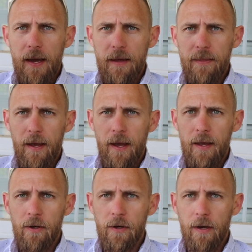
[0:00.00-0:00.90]
and
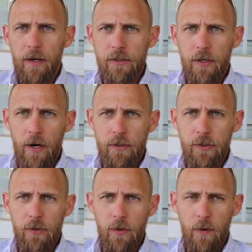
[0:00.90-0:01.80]
then you're gonna start
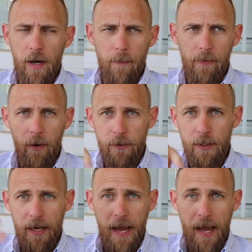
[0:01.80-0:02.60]
to approach an